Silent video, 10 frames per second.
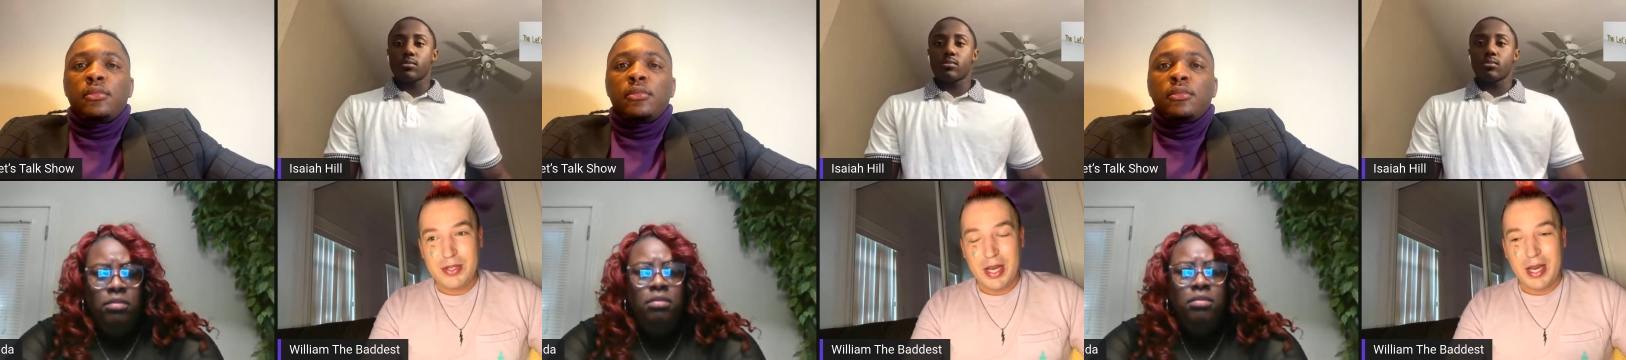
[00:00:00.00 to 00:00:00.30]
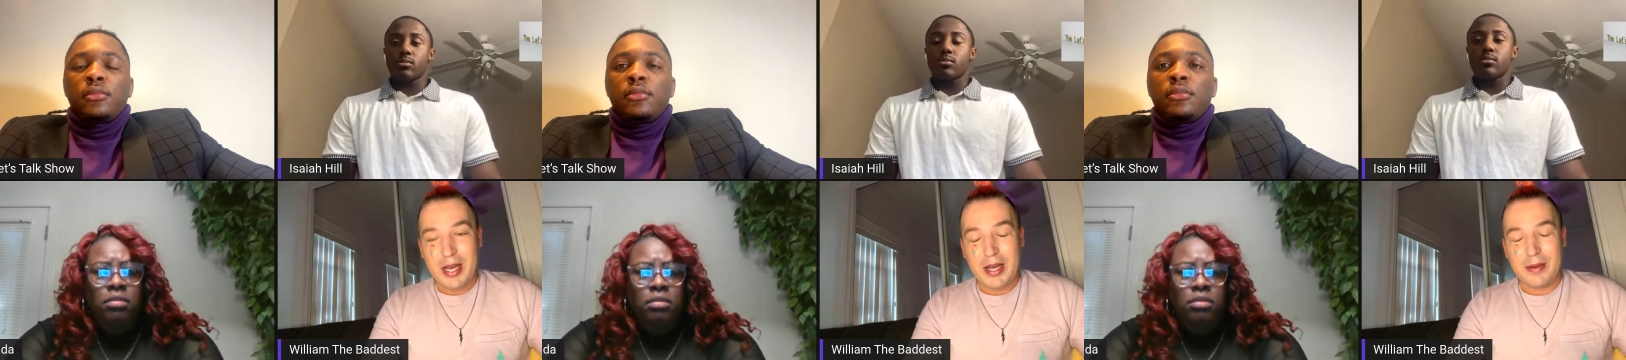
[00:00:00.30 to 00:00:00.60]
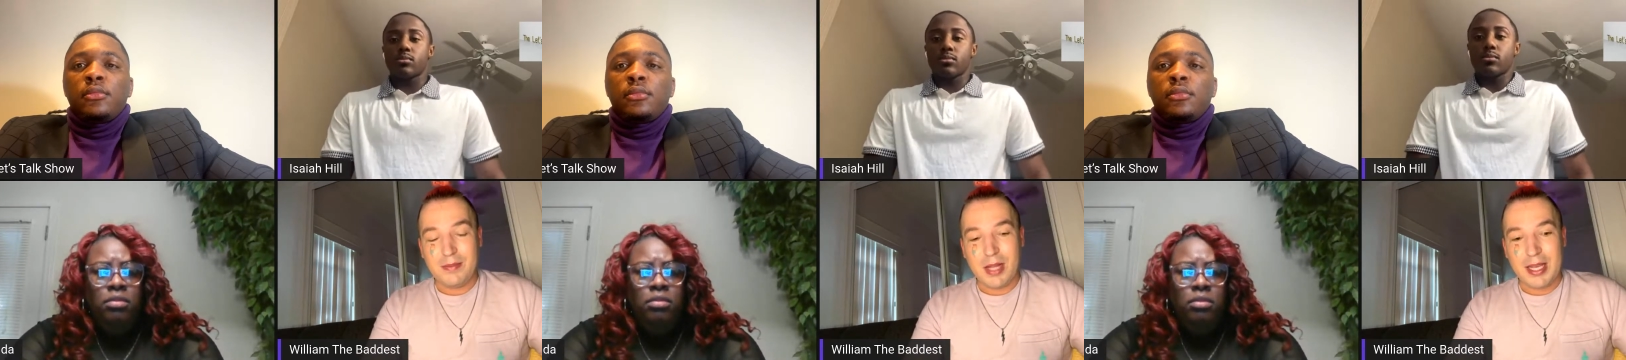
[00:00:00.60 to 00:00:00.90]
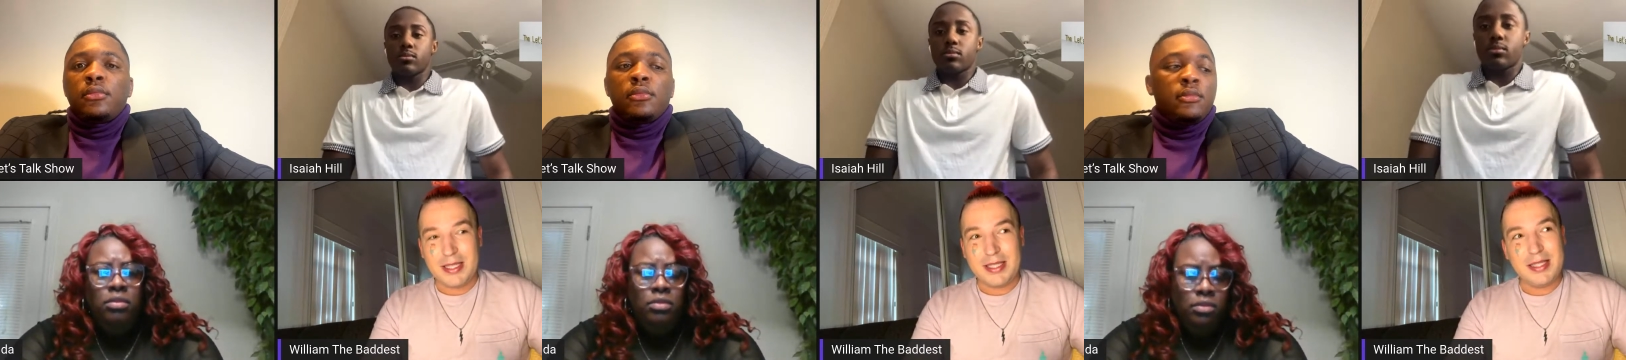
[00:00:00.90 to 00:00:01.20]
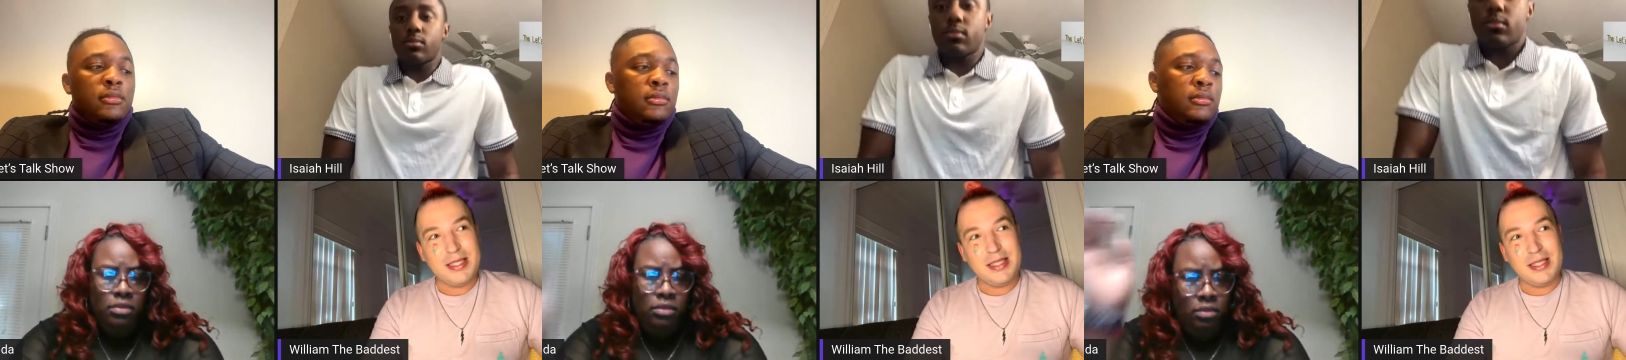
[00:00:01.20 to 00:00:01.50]
Speaker 1: uh, like
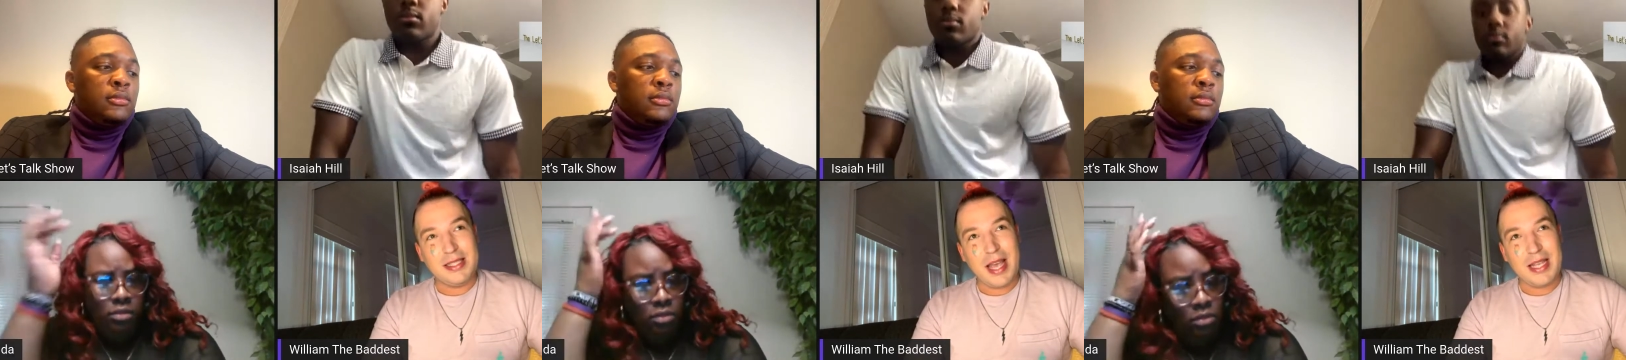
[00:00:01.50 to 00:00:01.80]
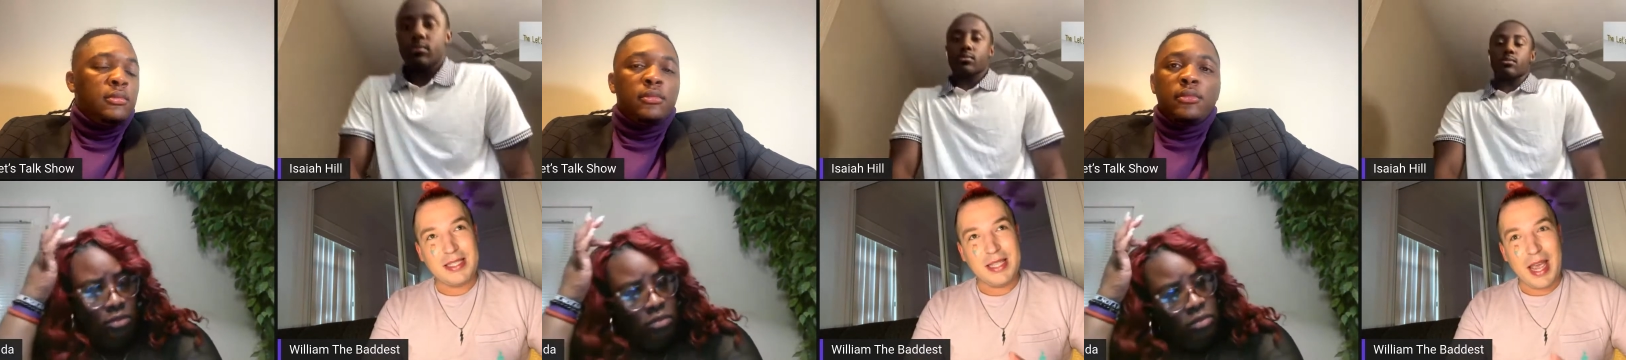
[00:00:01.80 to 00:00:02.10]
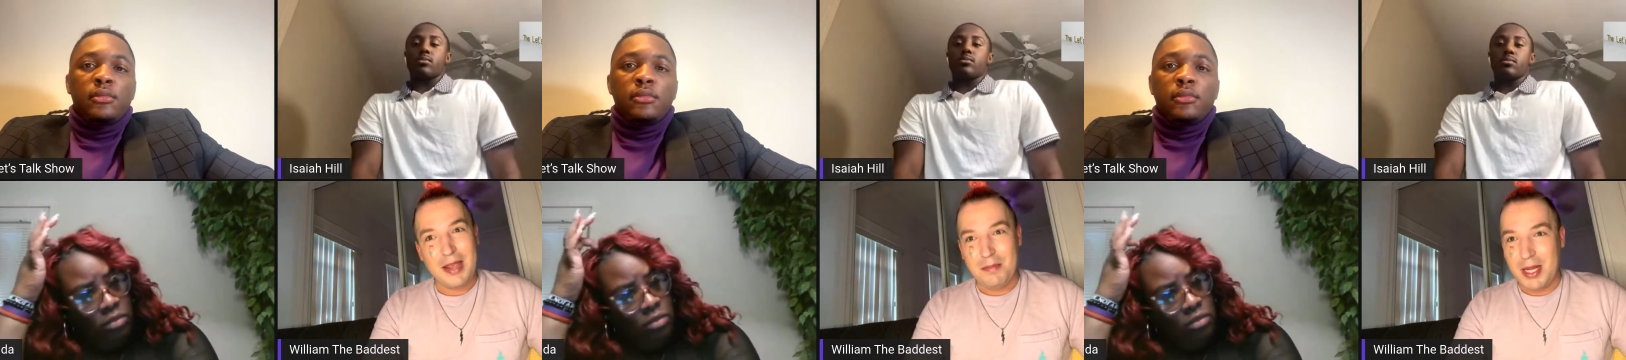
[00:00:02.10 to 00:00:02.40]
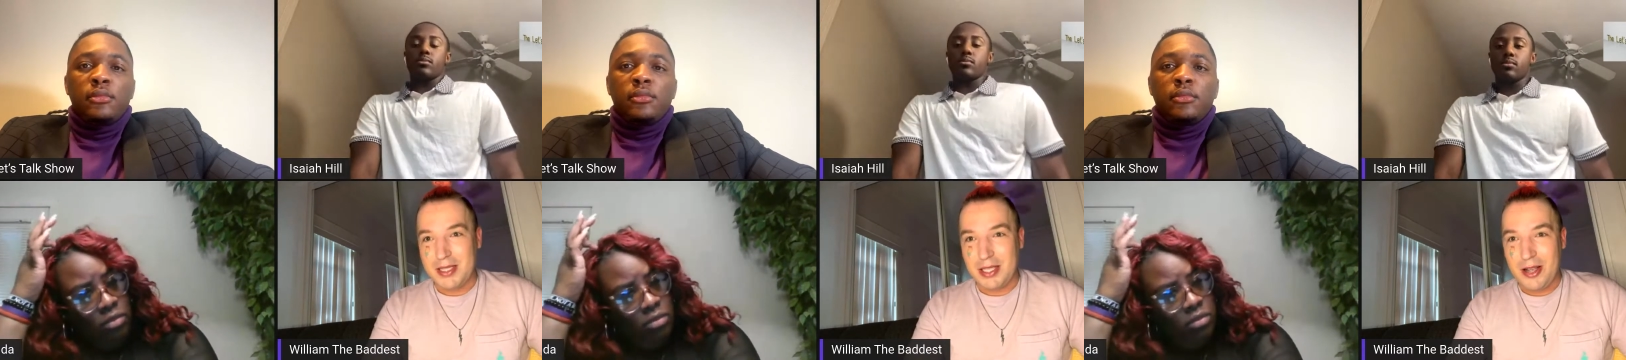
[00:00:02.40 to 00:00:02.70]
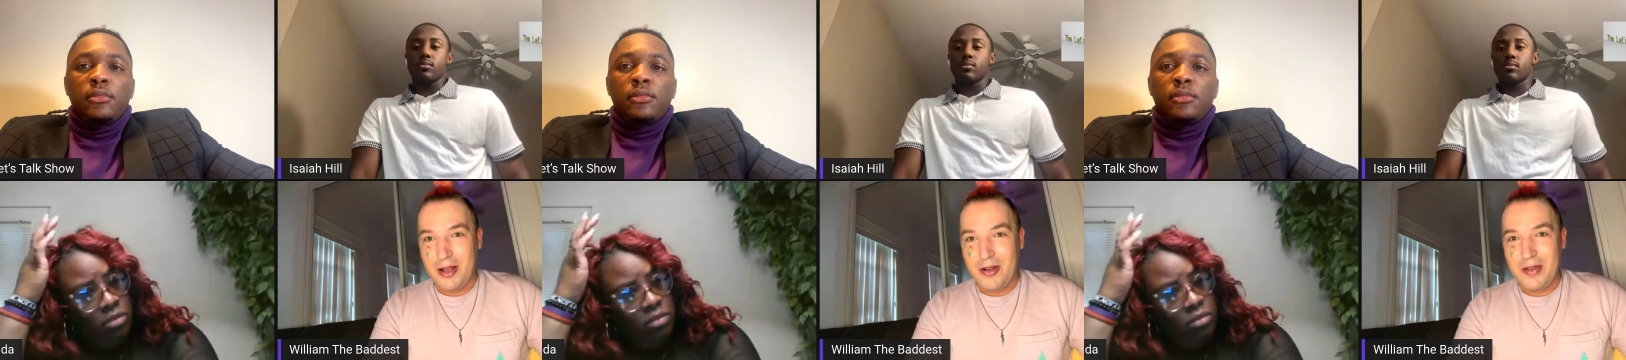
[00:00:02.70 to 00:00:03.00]
eight months
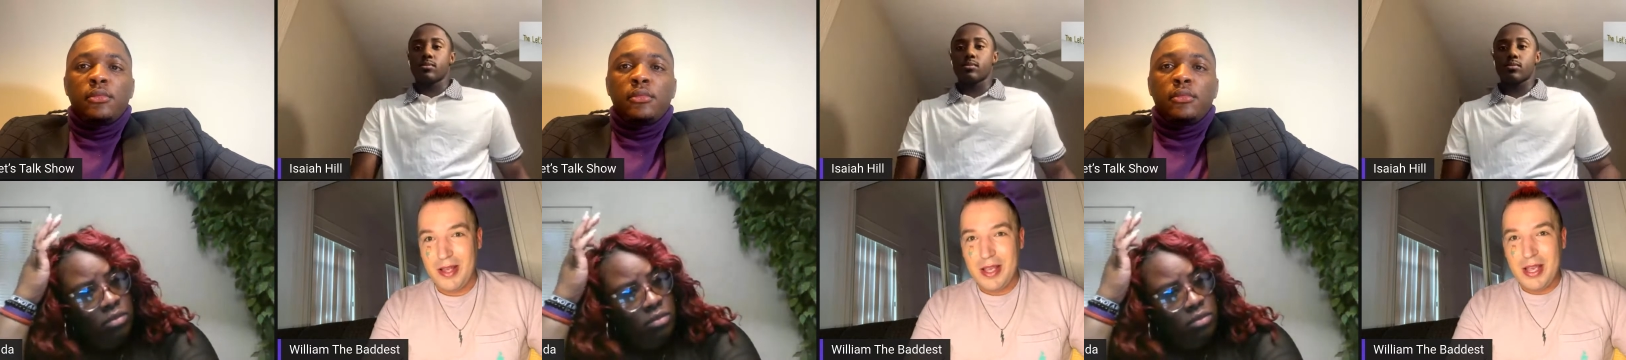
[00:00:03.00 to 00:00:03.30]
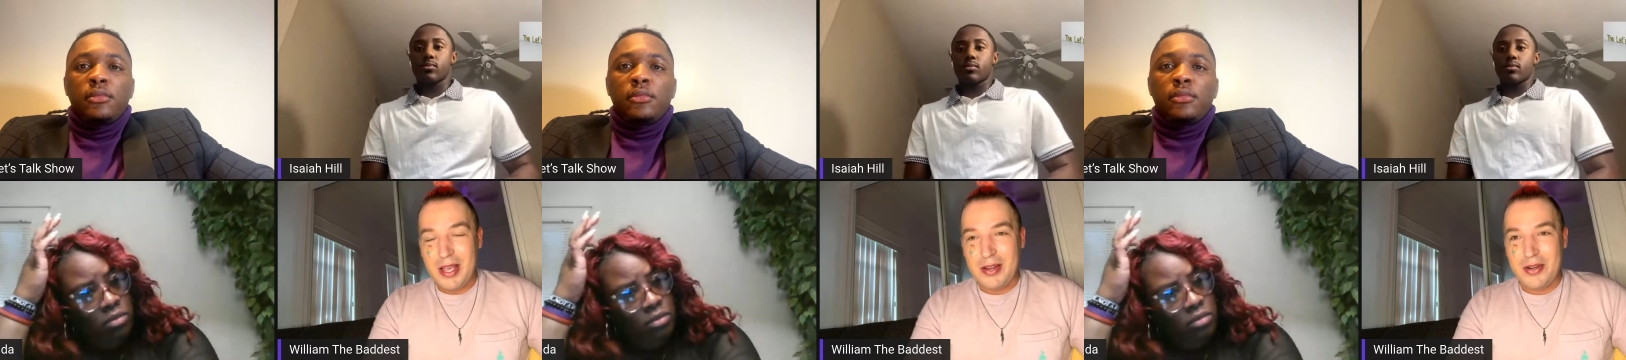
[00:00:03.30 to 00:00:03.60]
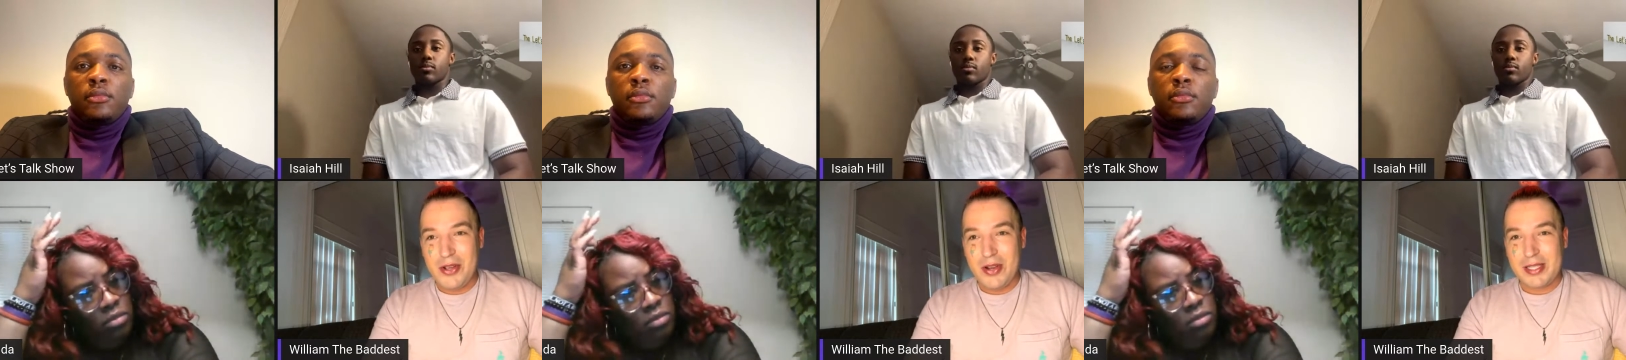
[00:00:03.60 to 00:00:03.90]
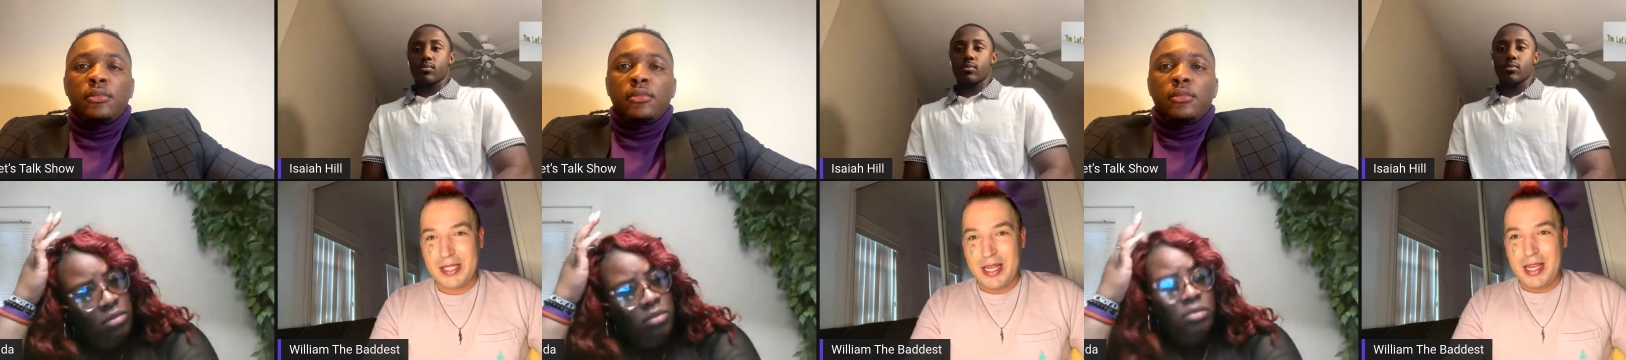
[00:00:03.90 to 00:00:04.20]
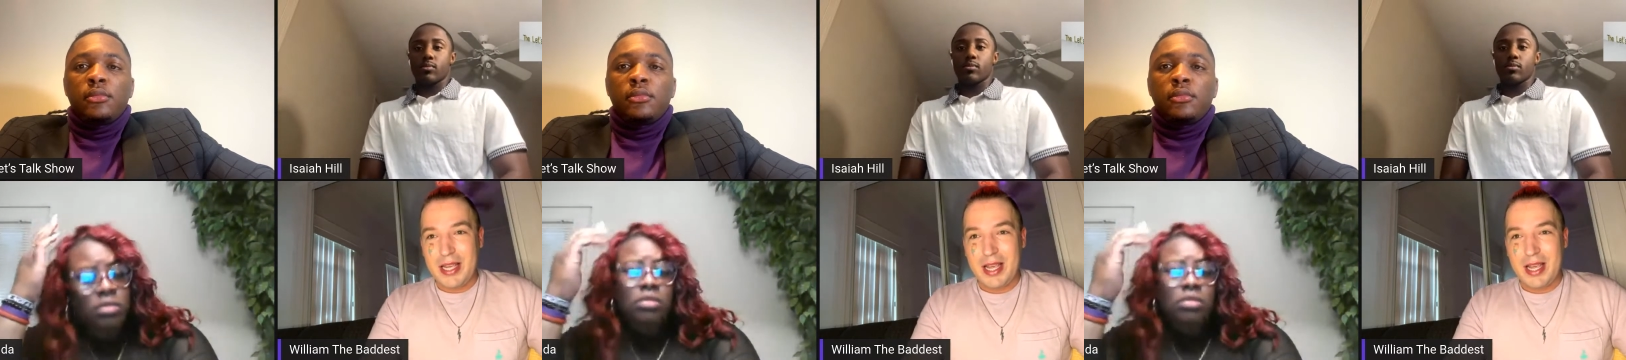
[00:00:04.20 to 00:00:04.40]
ago in New York City,